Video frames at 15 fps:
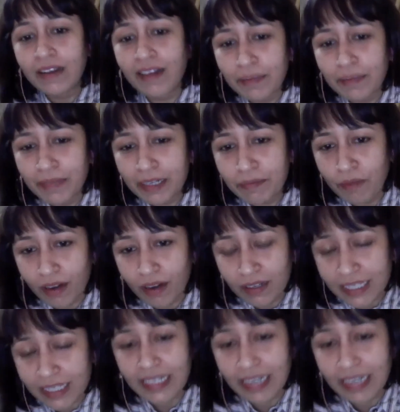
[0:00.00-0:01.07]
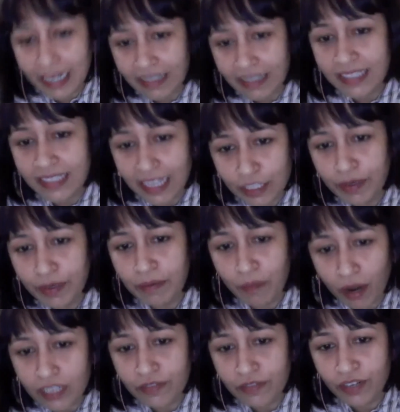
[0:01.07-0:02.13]
climate models, integrated assessment
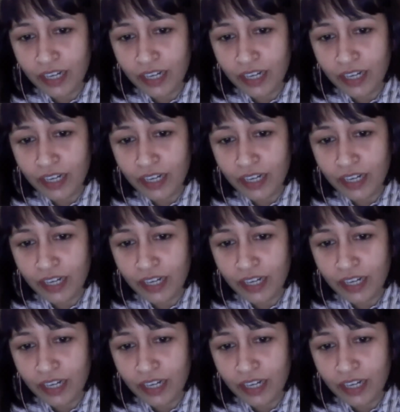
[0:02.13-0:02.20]
models